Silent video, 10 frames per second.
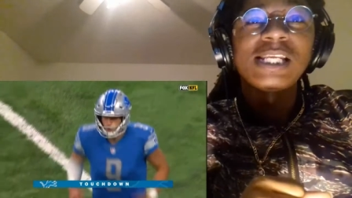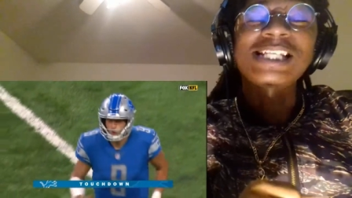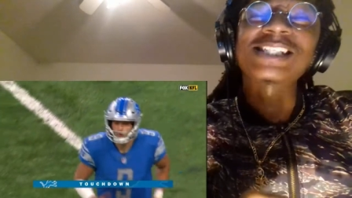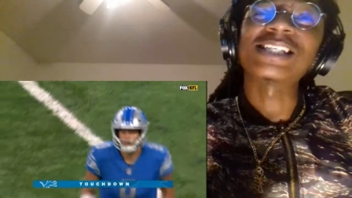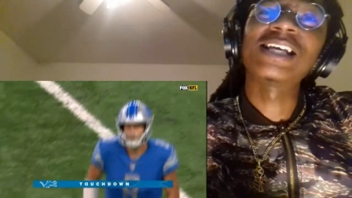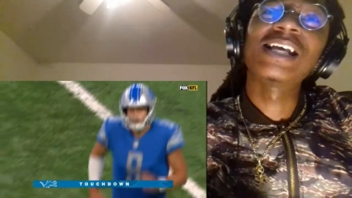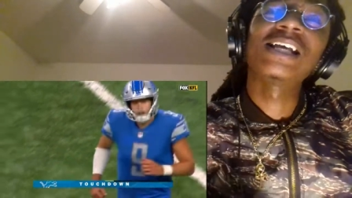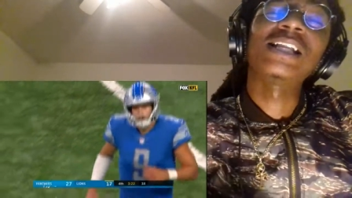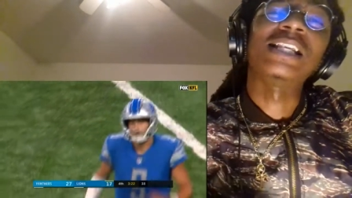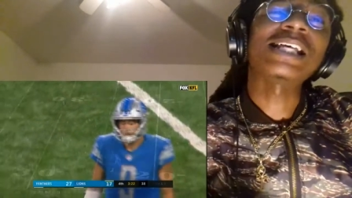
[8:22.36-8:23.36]
This
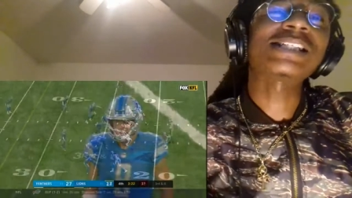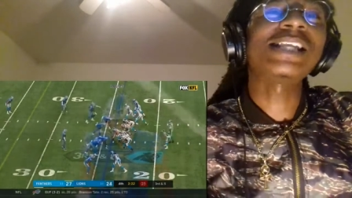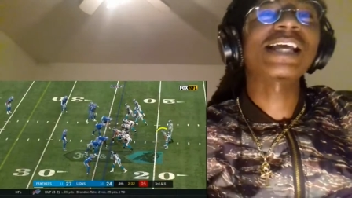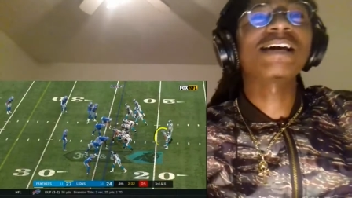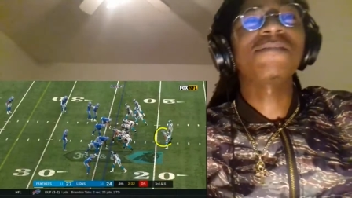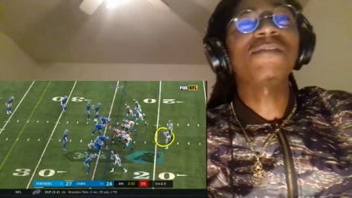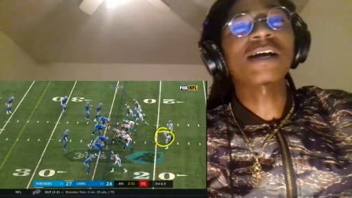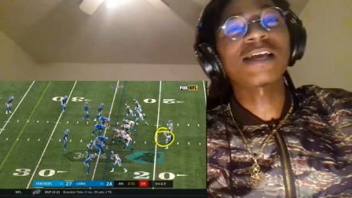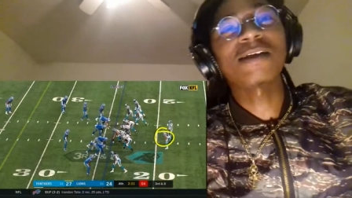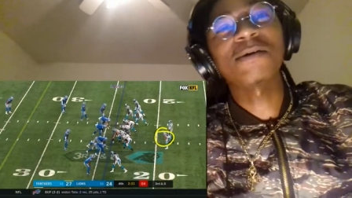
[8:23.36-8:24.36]
this nigga
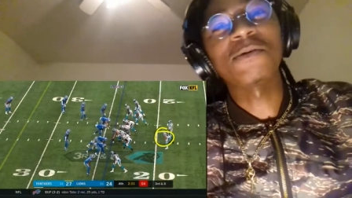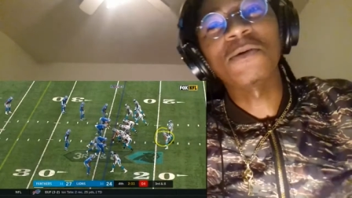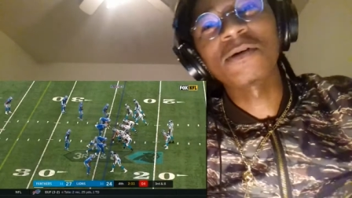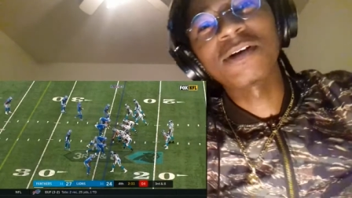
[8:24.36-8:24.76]
fucking